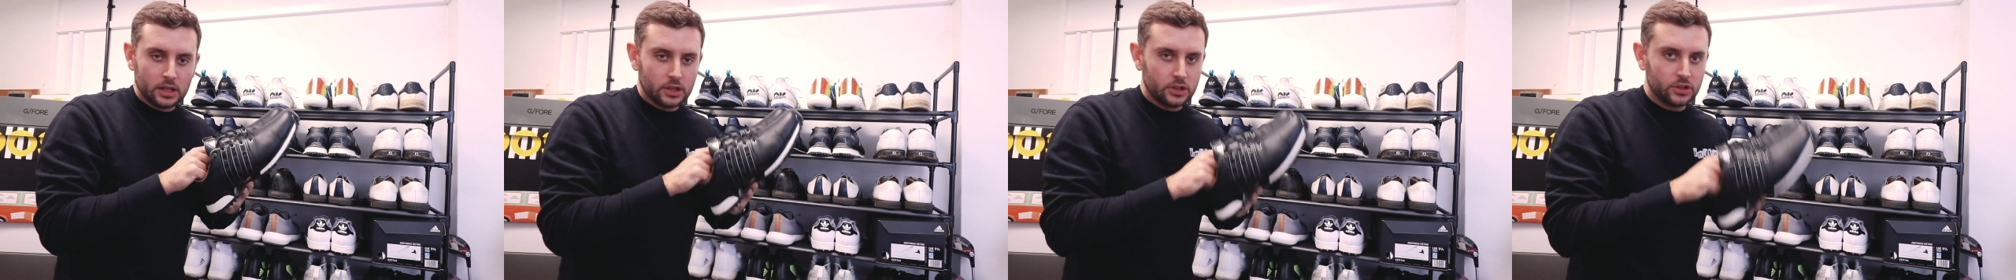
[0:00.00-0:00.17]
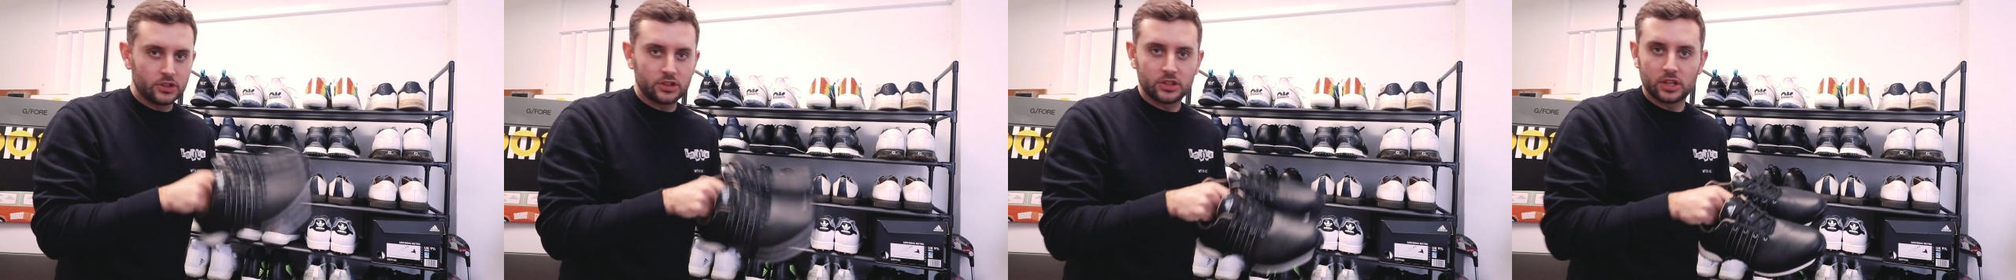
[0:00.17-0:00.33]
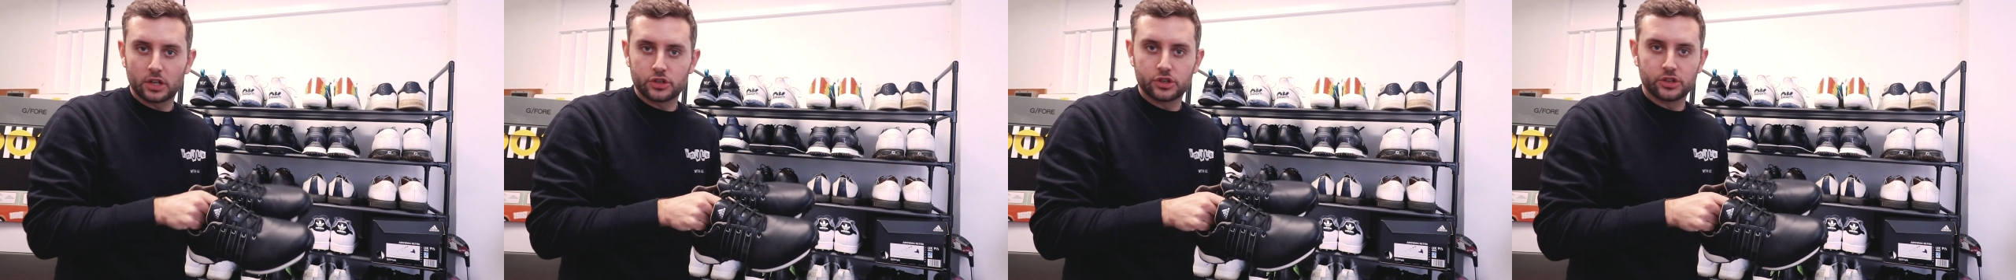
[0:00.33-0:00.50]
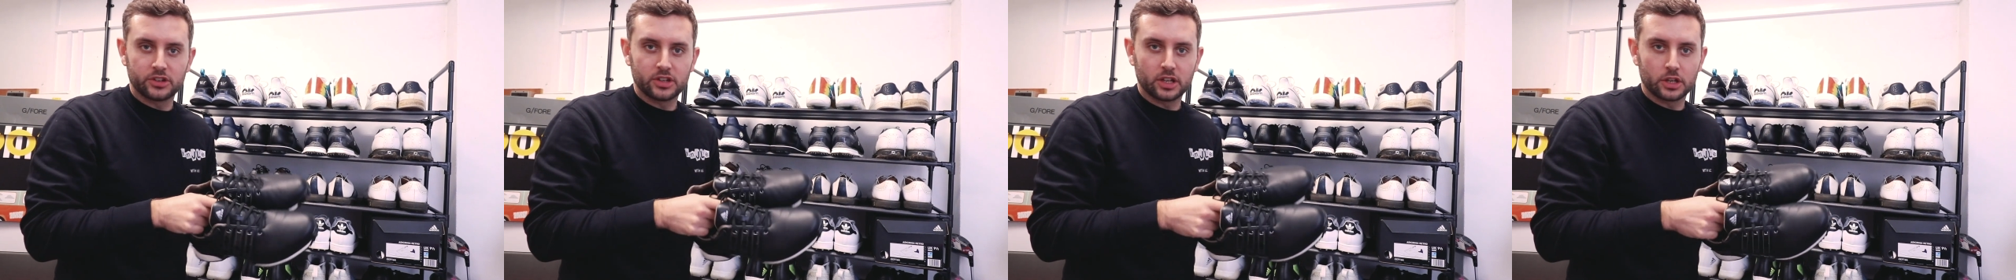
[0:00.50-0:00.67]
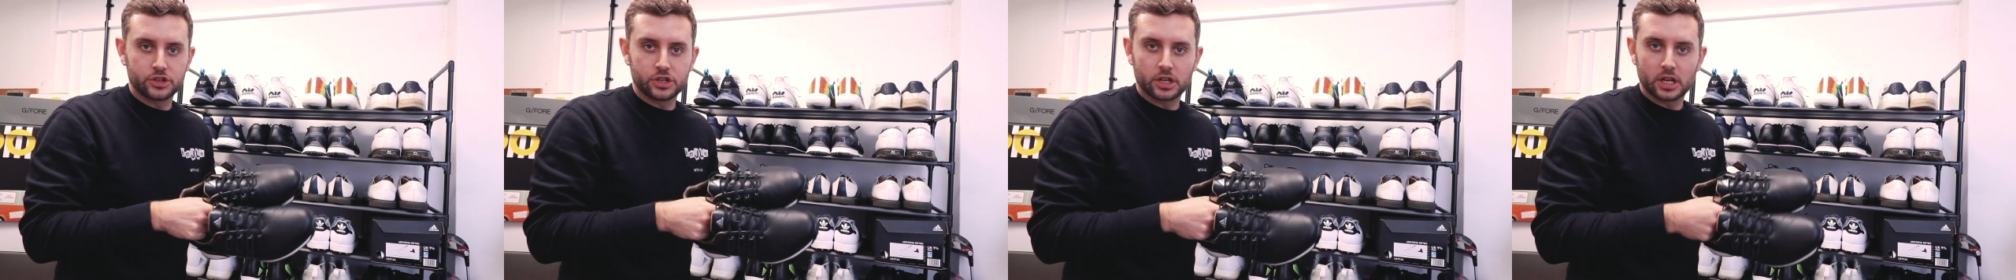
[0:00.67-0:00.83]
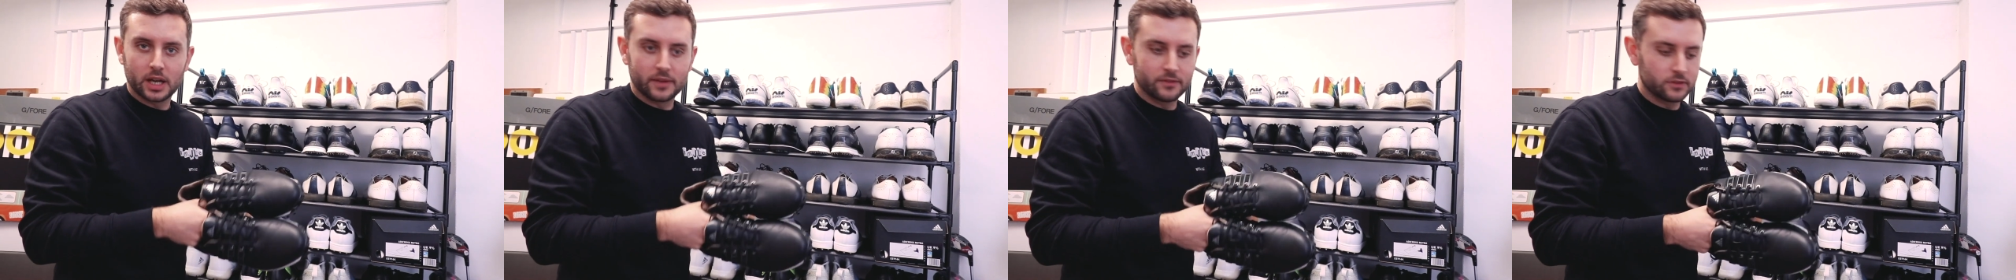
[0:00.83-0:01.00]

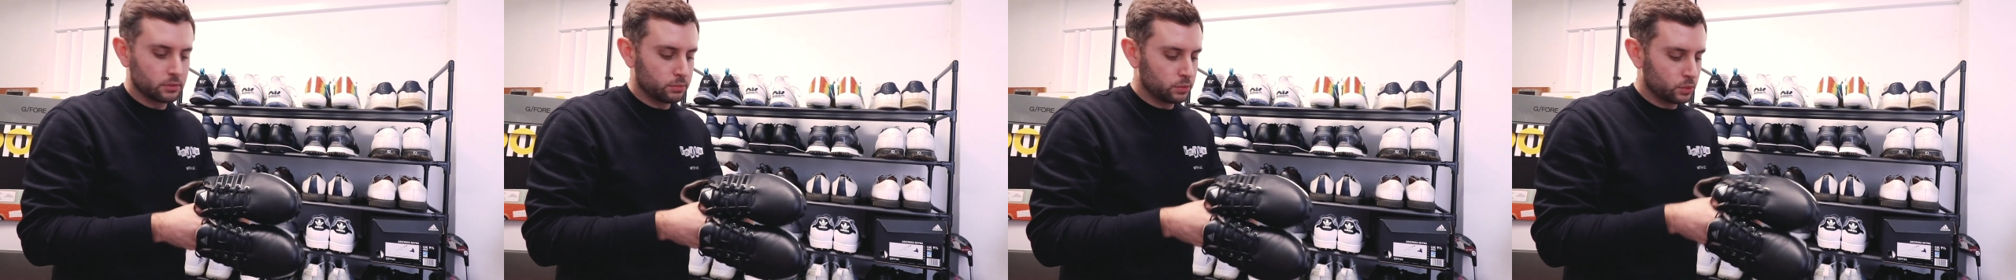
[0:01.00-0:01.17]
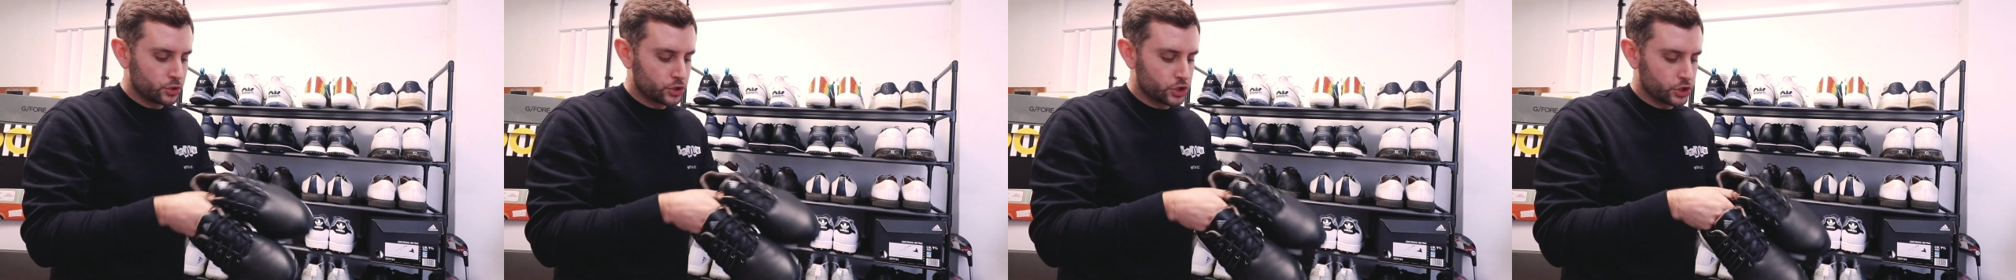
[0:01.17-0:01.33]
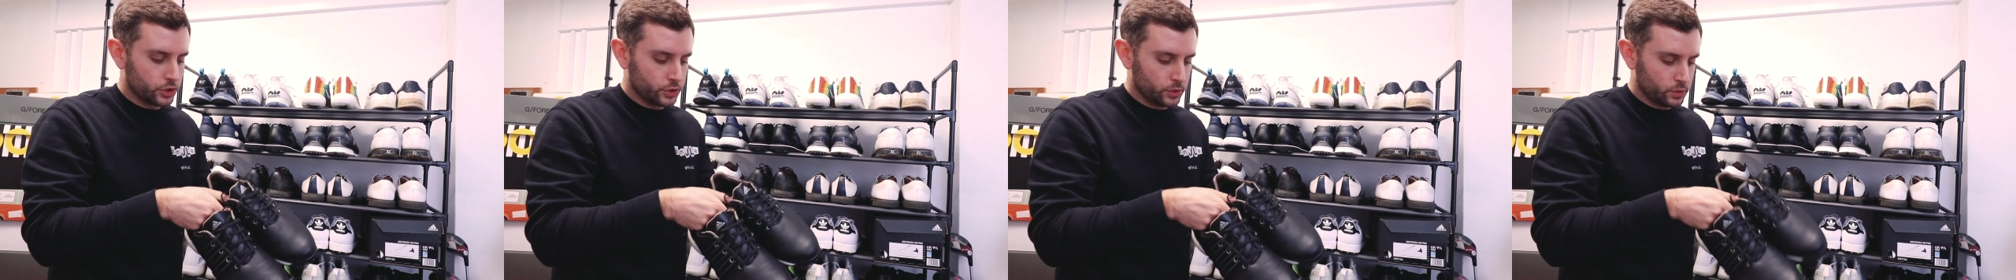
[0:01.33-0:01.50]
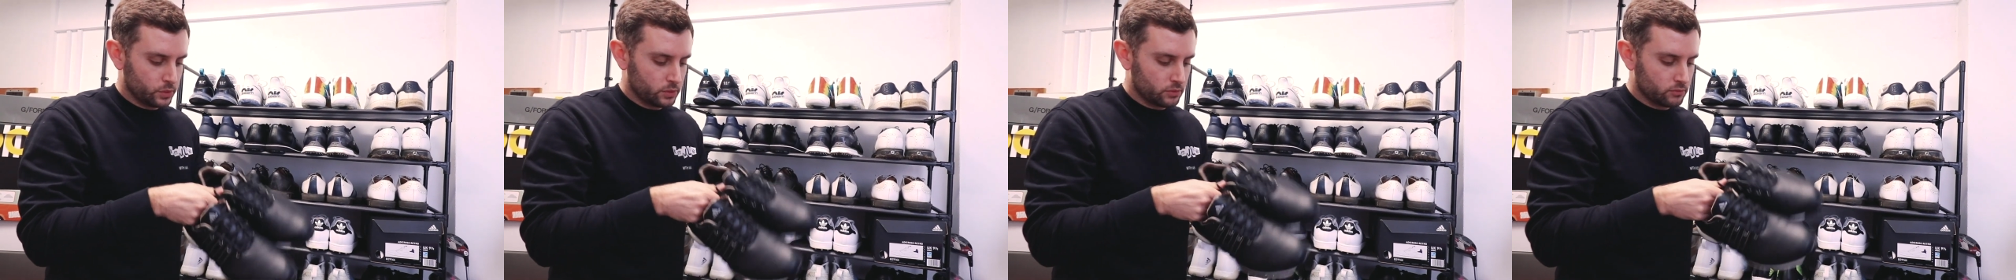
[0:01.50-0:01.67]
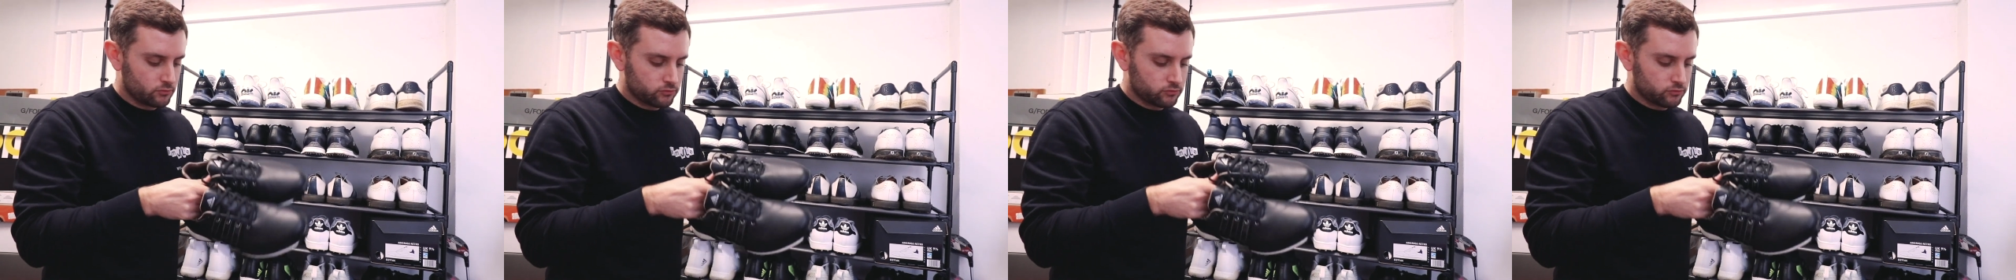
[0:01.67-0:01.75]
Such a comfortable shoe.